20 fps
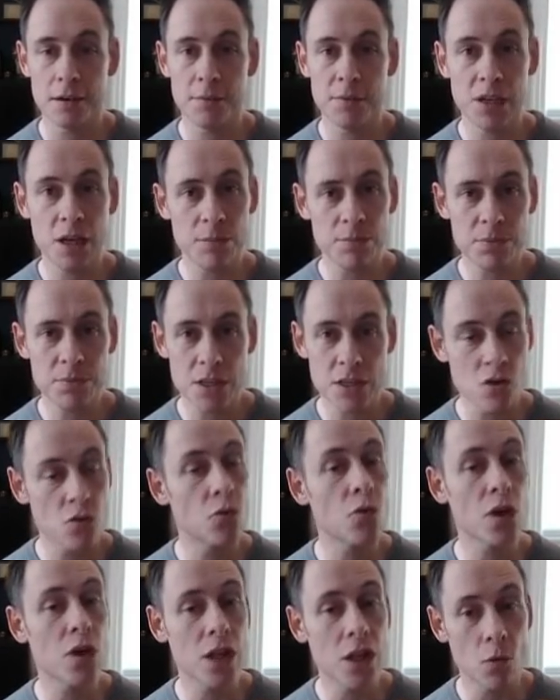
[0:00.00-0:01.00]
Yelp
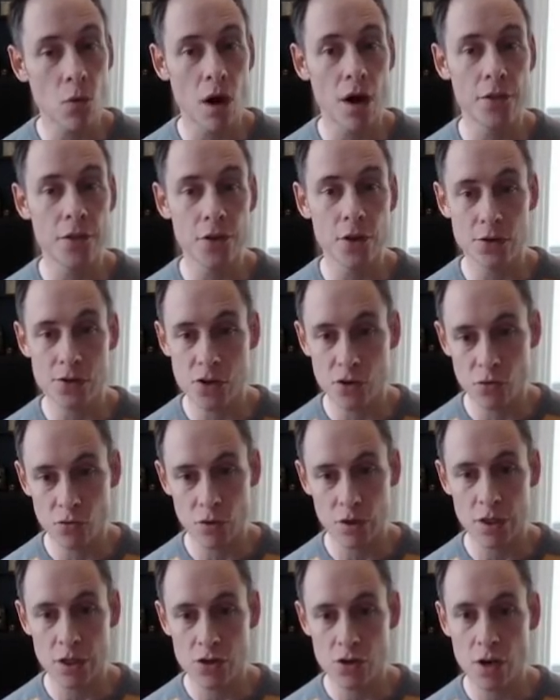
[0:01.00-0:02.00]
doesn't really want those. You're
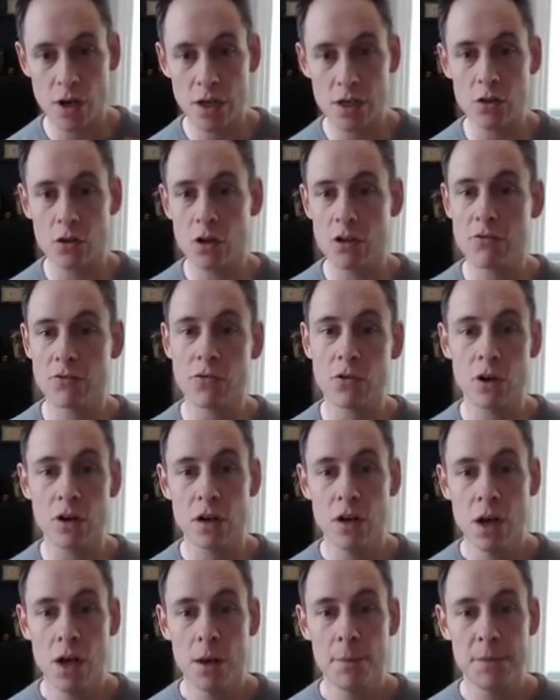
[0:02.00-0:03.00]
really trying to look
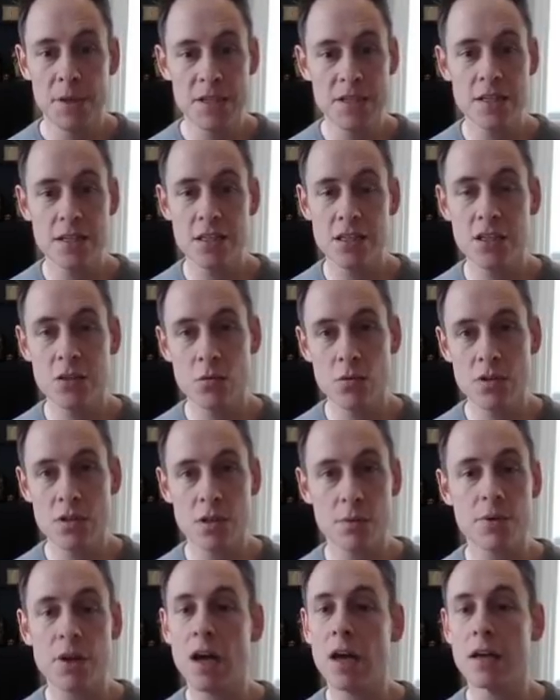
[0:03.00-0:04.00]
for businesses with
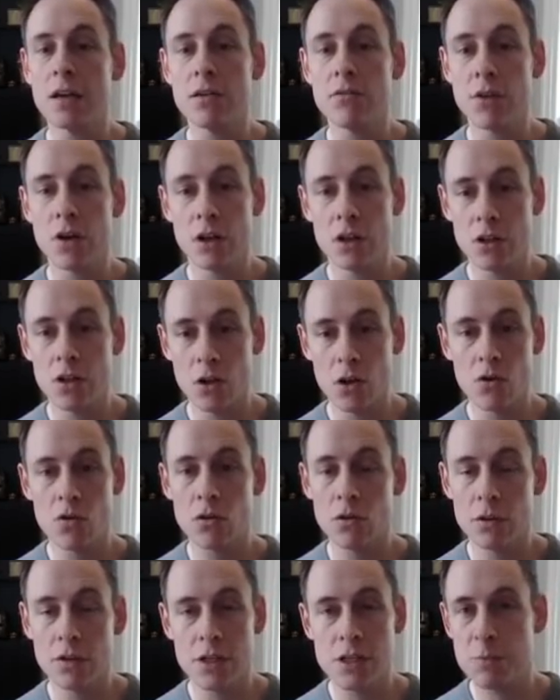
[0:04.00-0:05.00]
some kind of
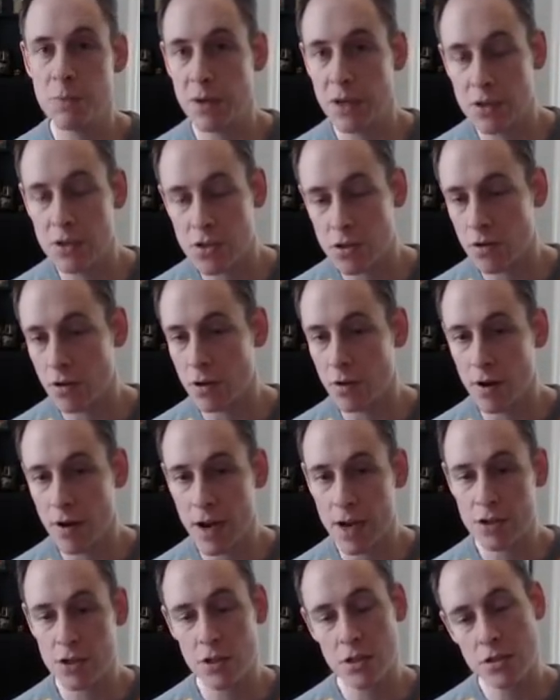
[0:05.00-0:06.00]
local experience or
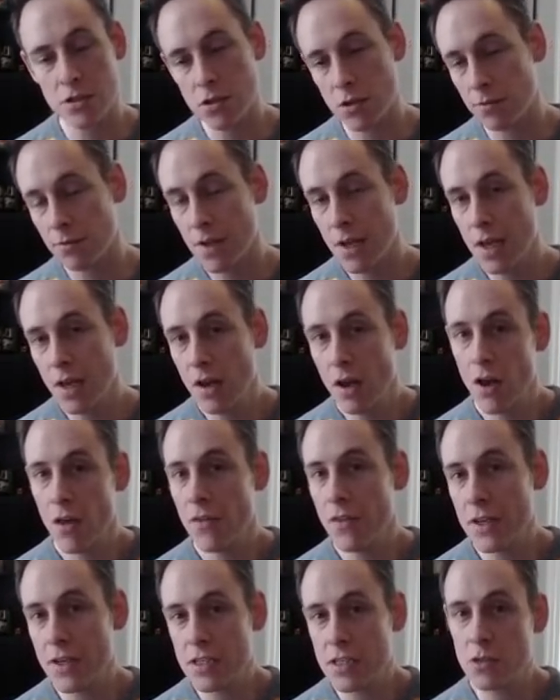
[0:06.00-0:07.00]
interaction. So
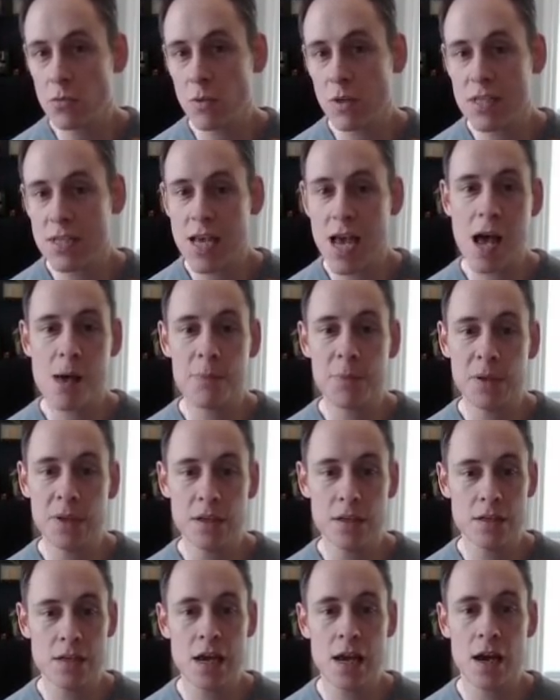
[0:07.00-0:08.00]
this is what's
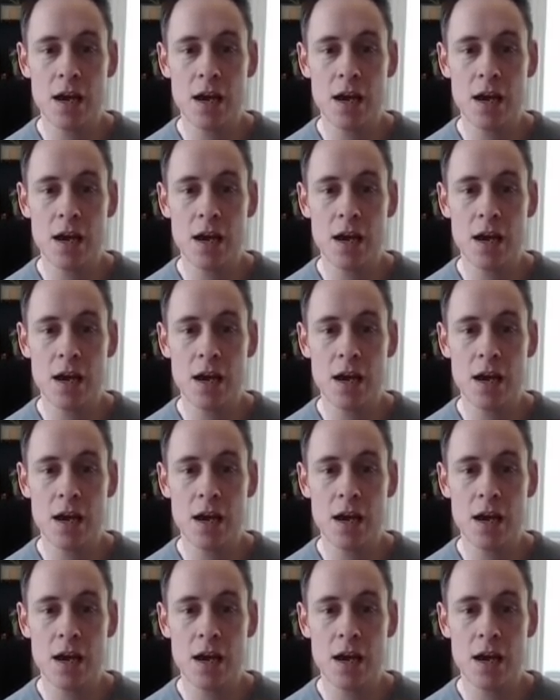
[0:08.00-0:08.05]
happened.